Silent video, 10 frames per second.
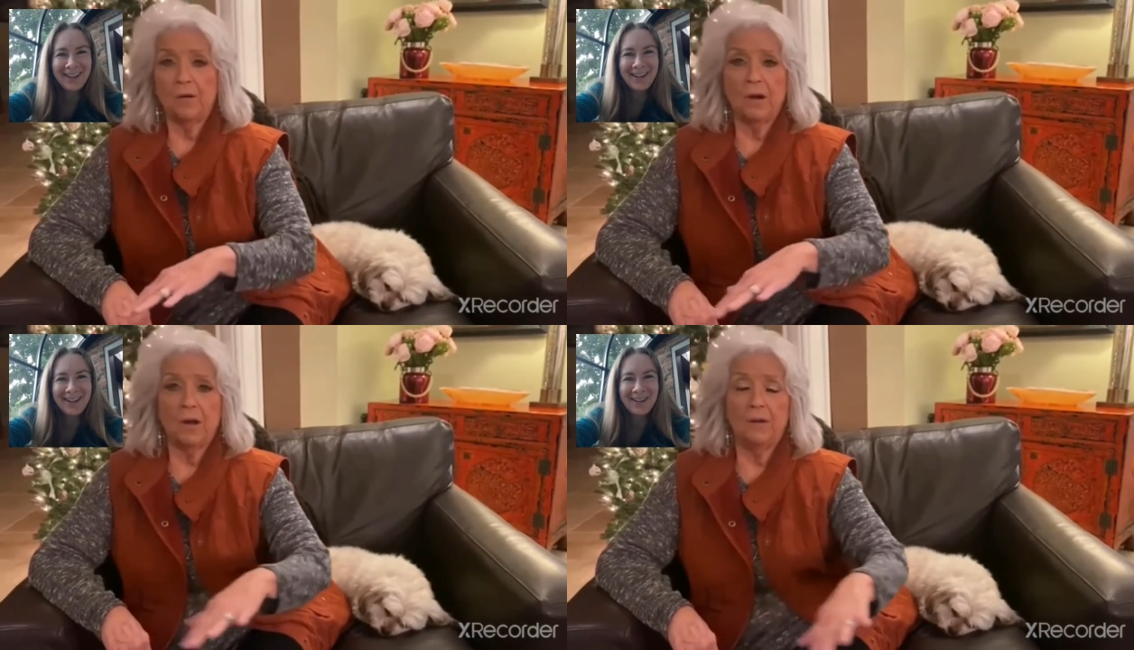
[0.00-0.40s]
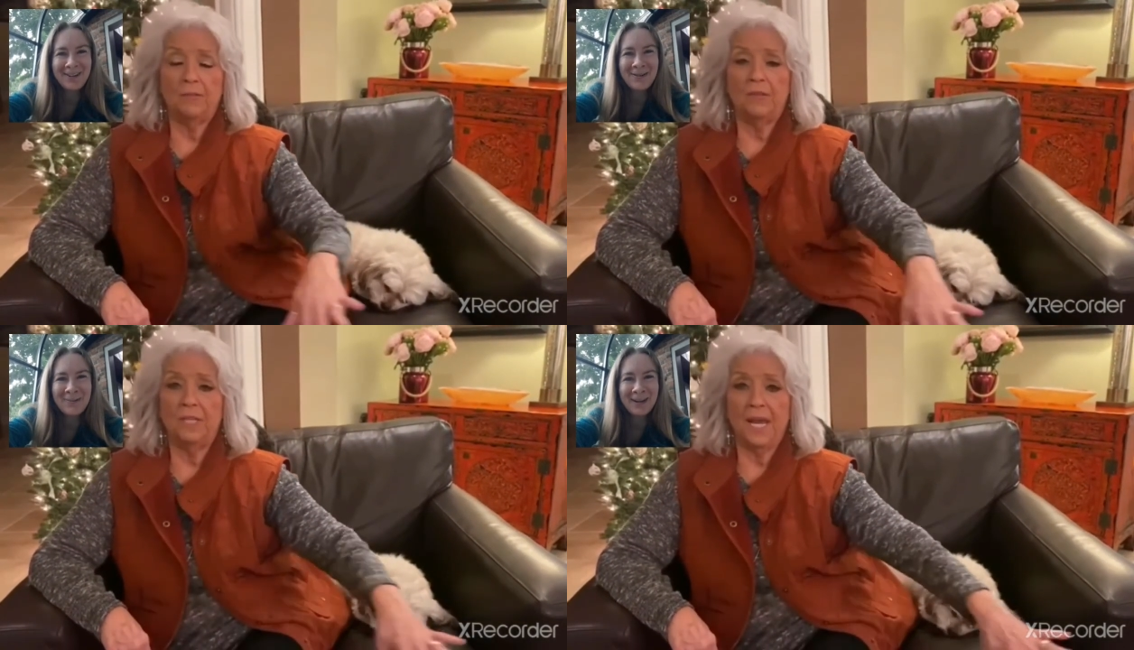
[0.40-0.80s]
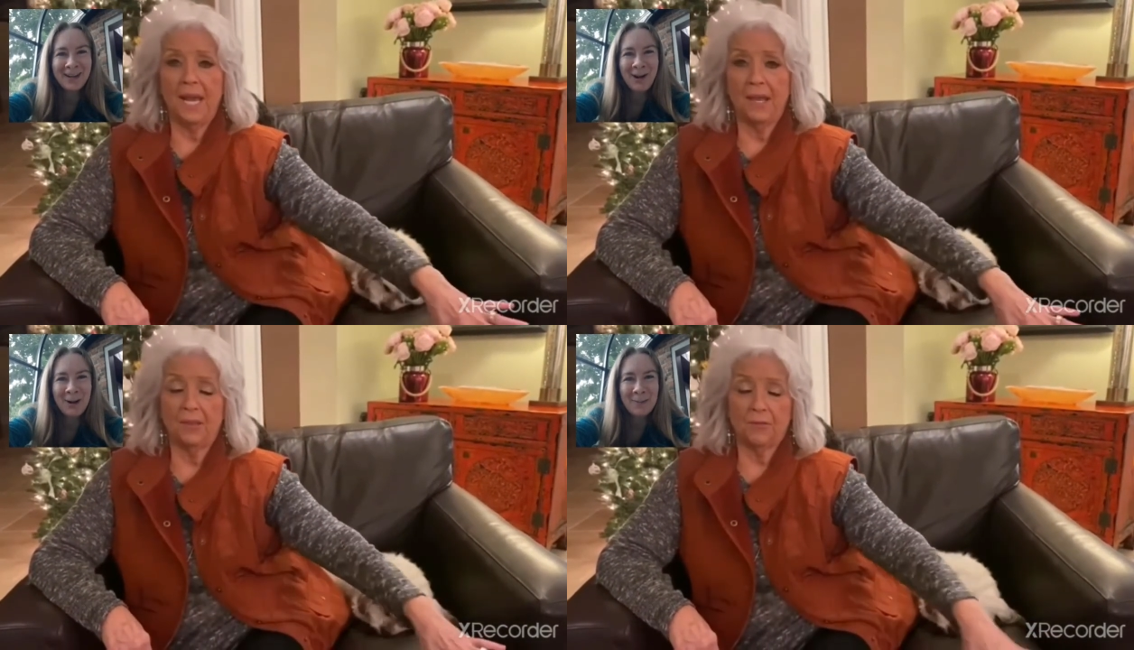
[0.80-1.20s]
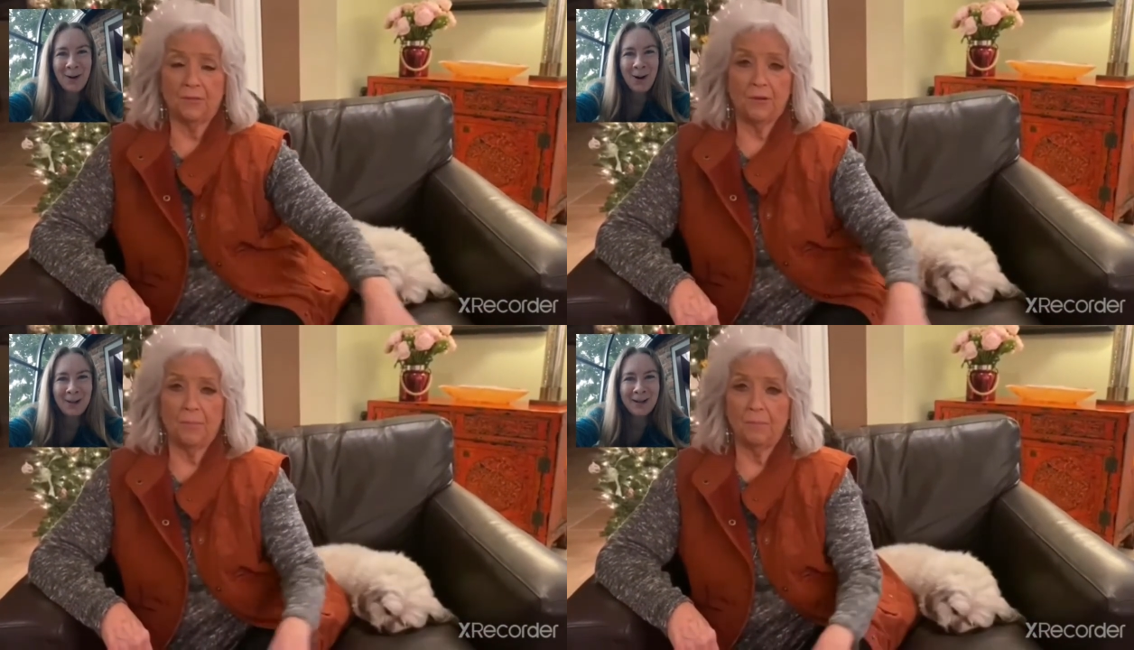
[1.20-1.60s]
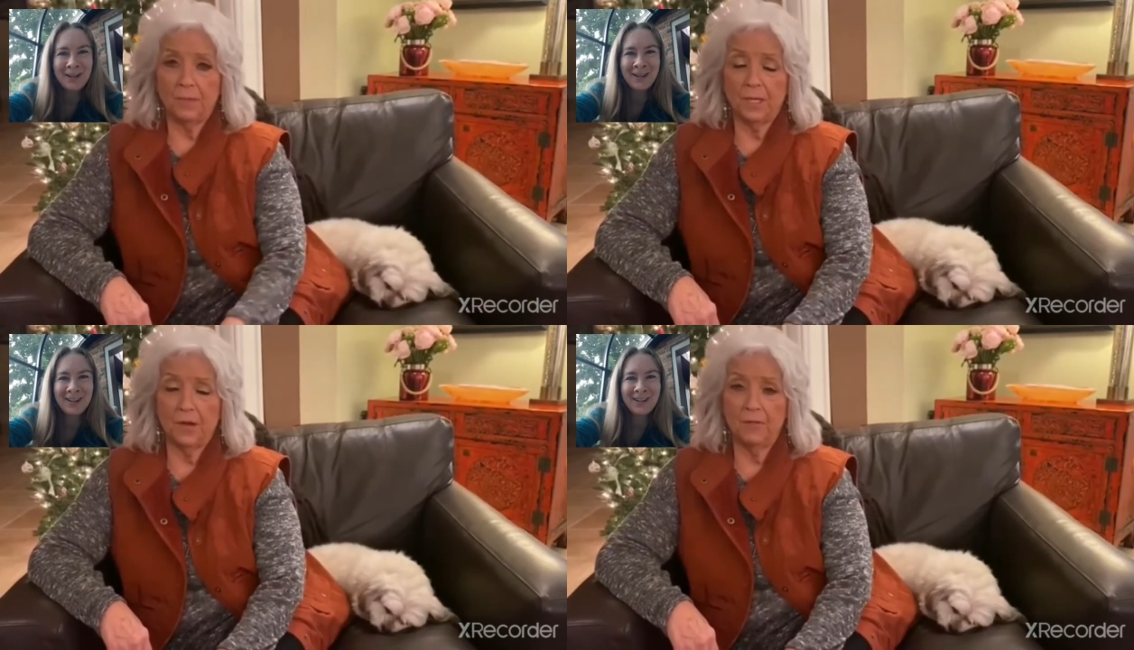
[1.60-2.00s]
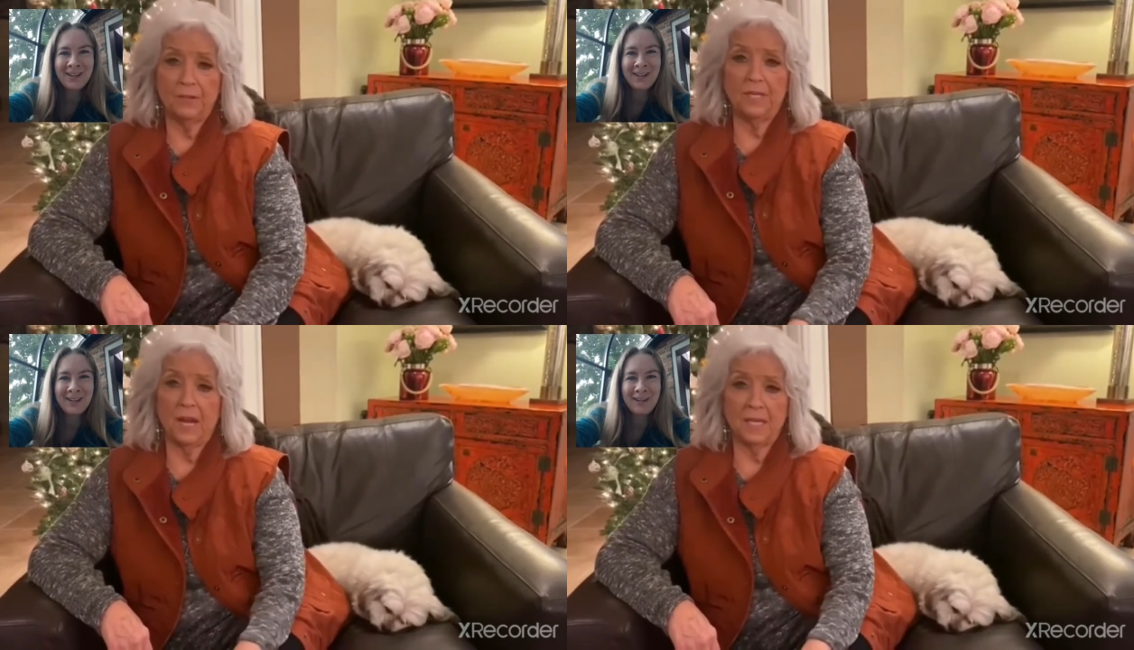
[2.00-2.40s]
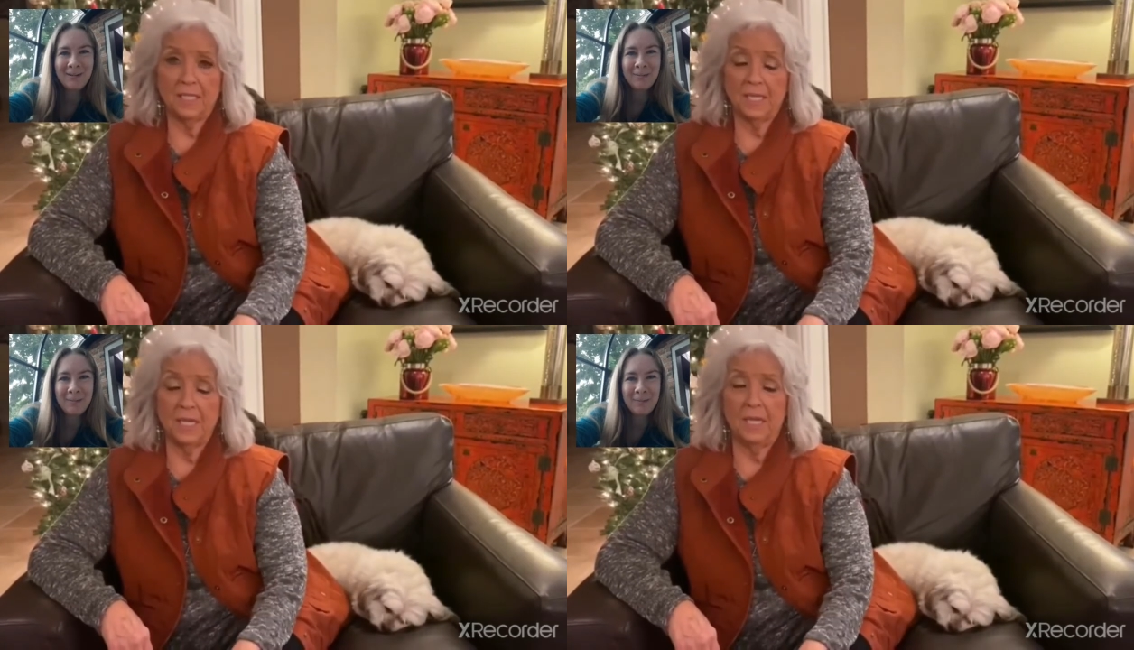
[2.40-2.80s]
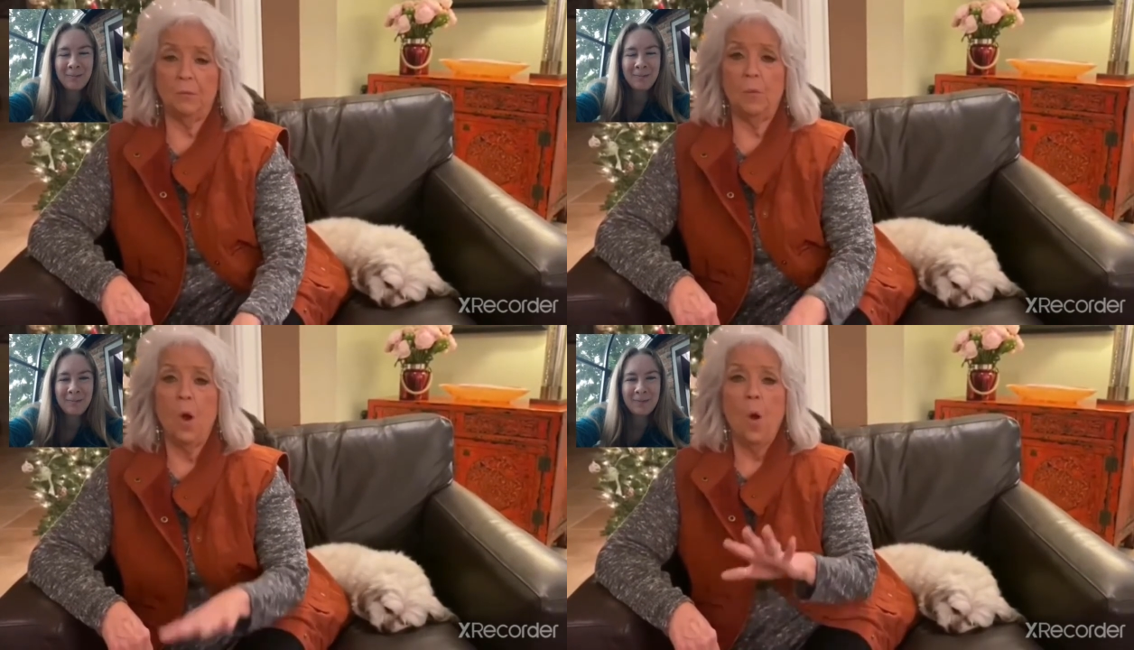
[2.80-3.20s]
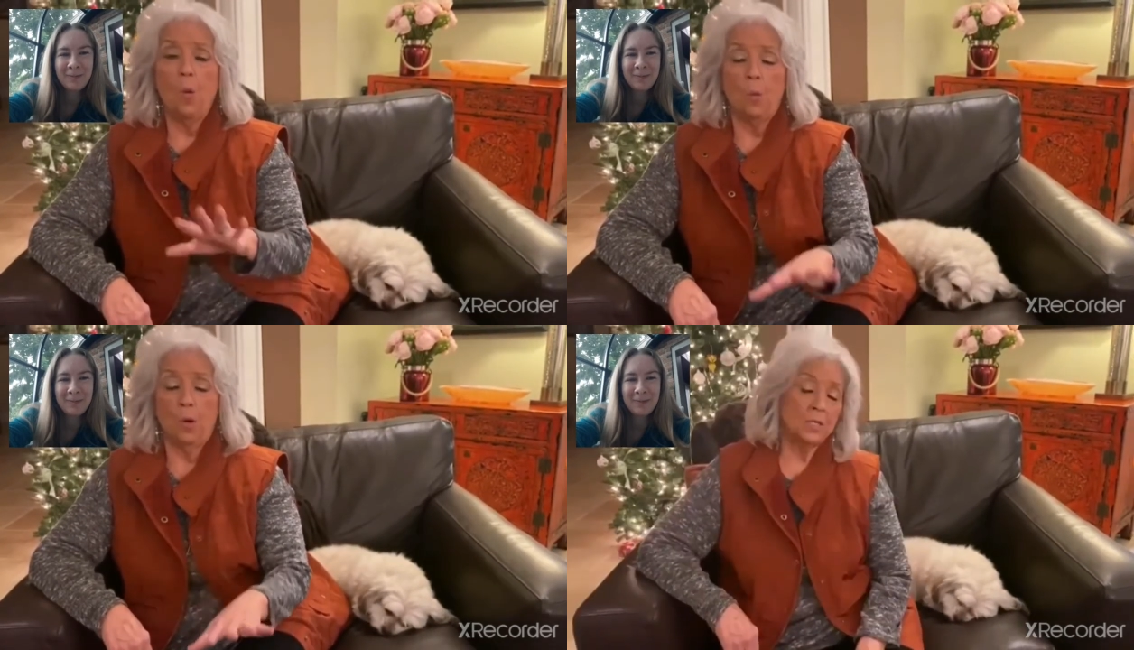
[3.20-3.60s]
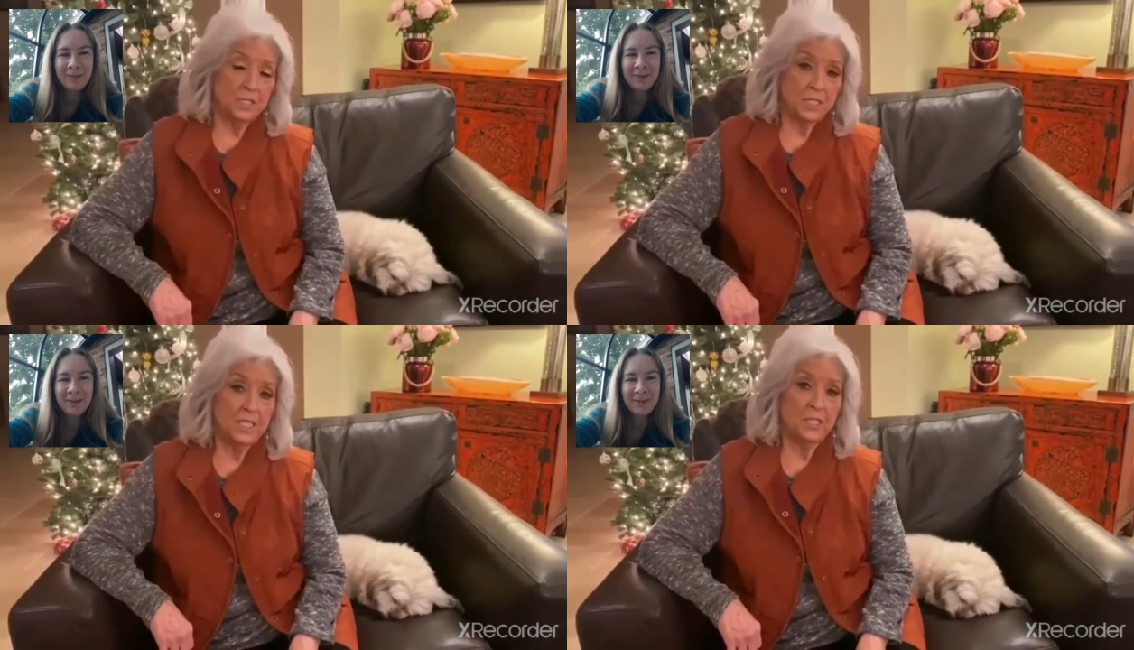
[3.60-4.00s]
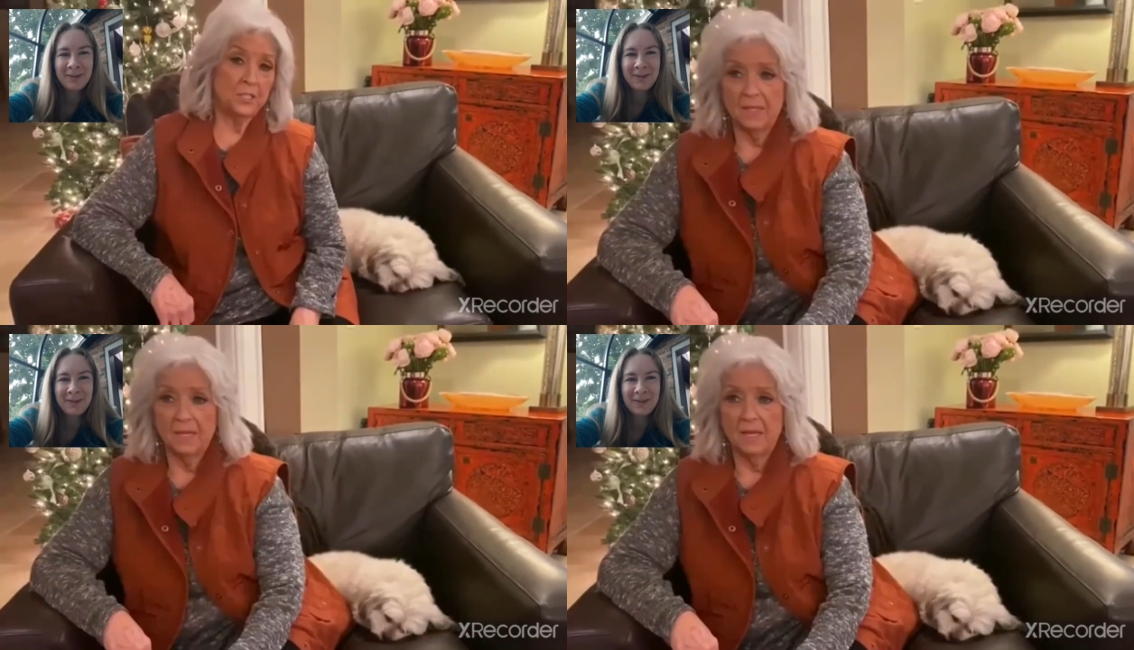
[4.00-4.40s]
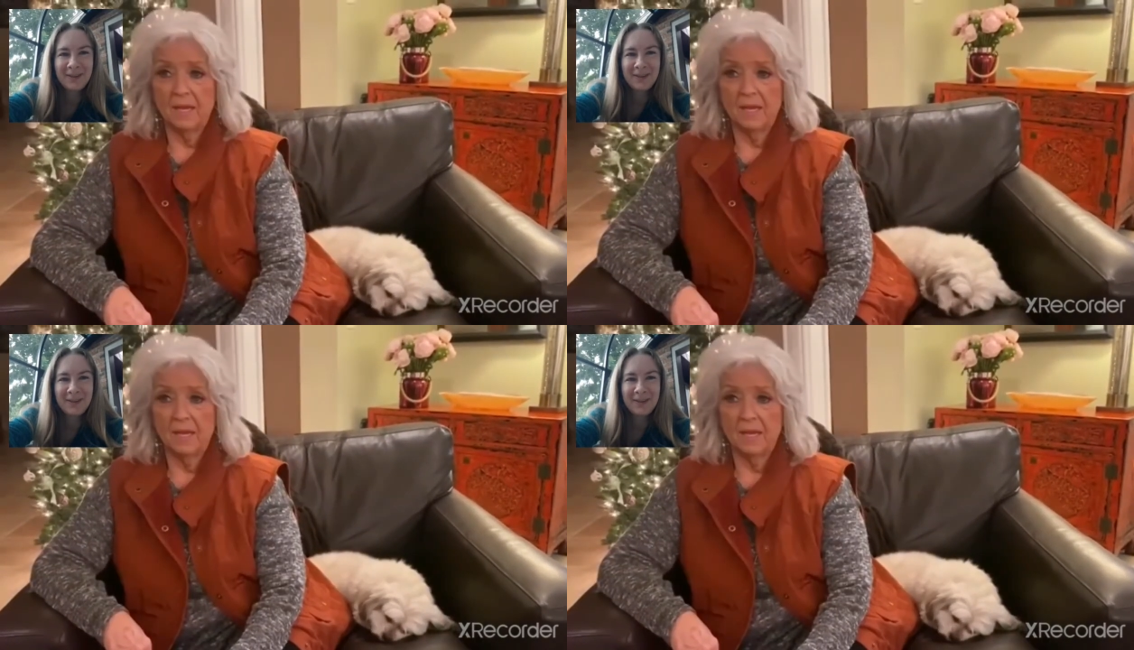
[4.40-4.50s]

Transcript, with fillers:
Speaker 1: oh my death God, from COVID 19 will continue.